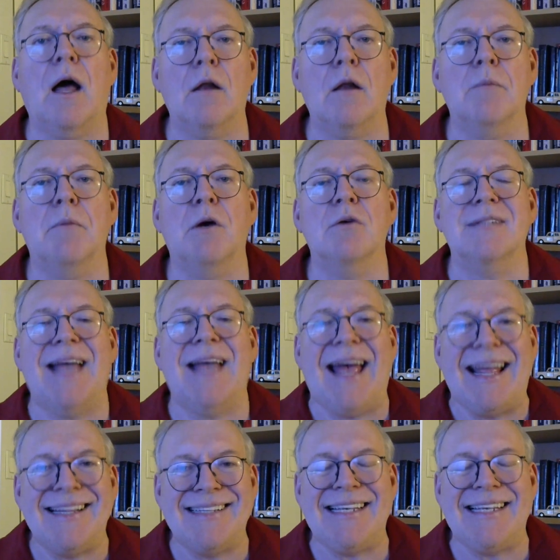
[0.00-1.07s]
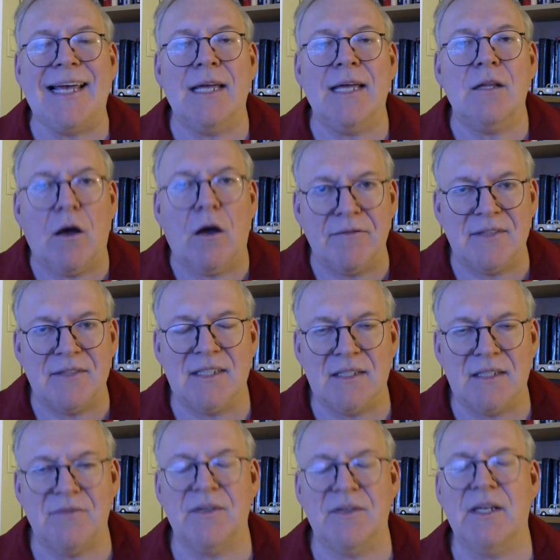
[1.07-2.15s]
almost at the end of
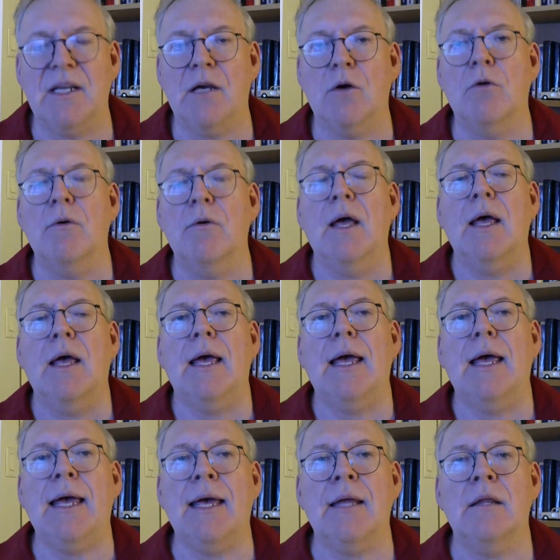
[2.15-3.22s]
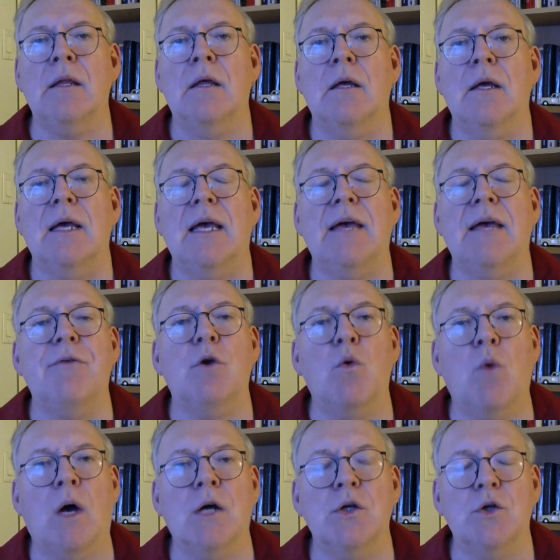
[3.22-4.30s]
this video, and if you
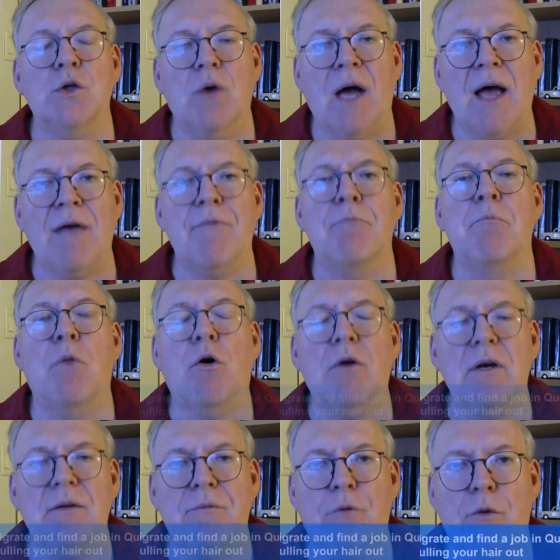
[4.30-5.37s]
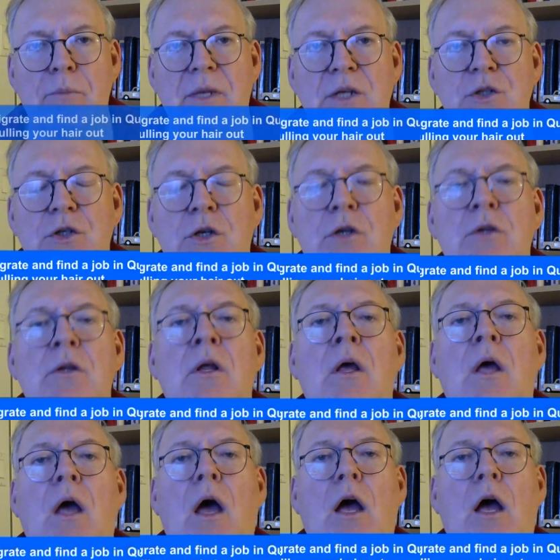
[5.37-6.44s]
want to have more information,
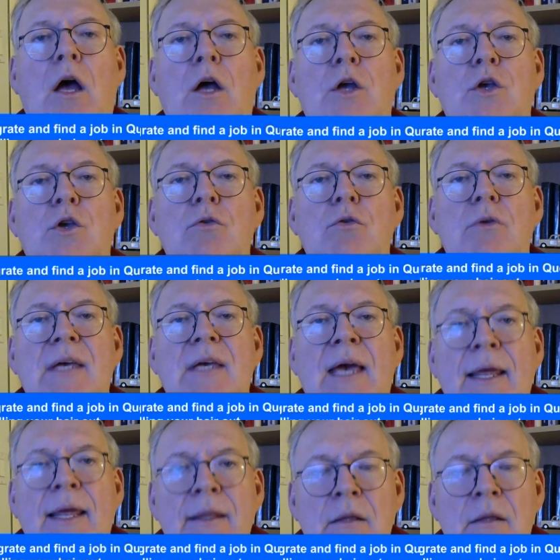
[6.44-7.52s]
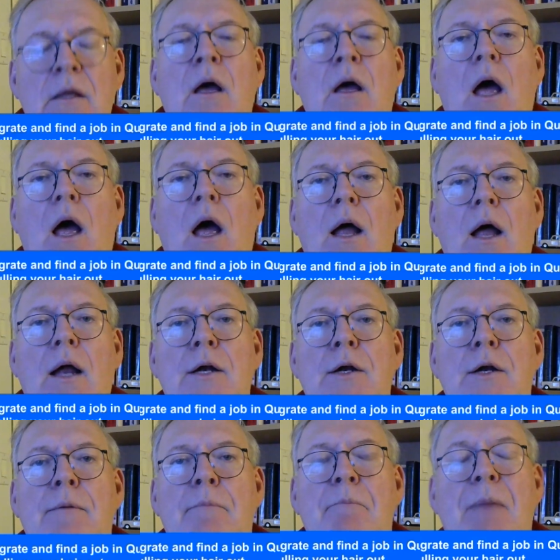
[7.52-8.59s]
you can
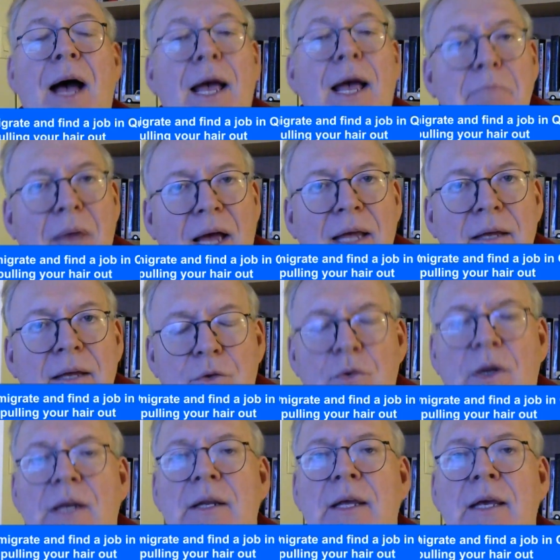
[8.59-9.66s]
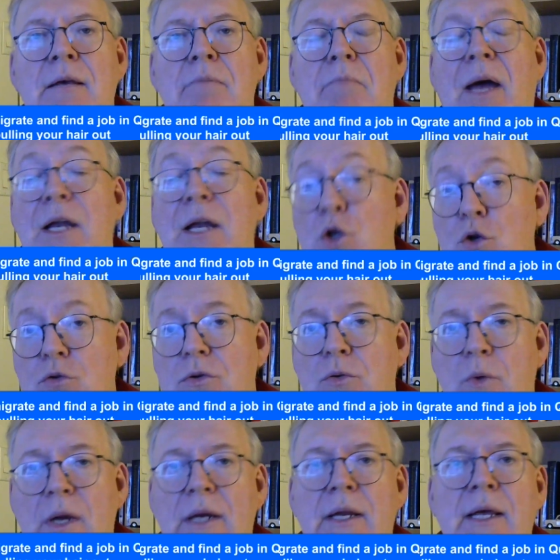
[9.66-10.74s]
buy my training, my new
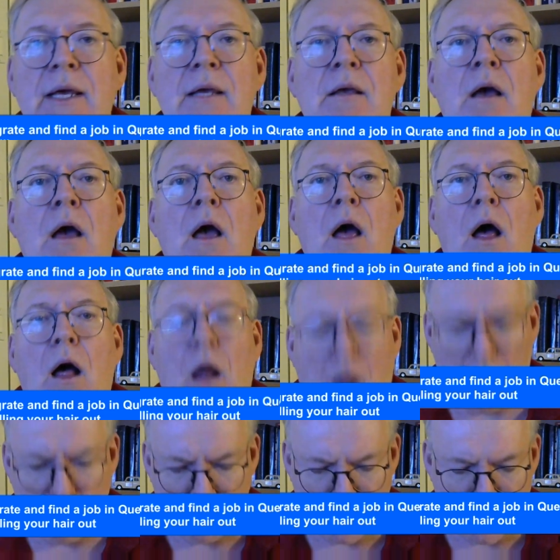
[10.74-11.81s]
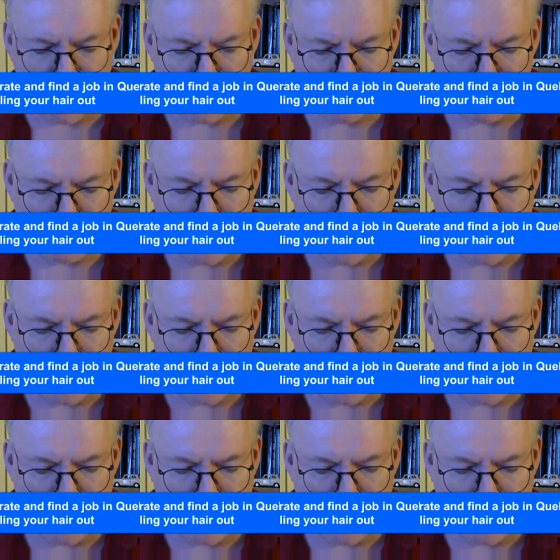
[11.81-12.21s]
training, how to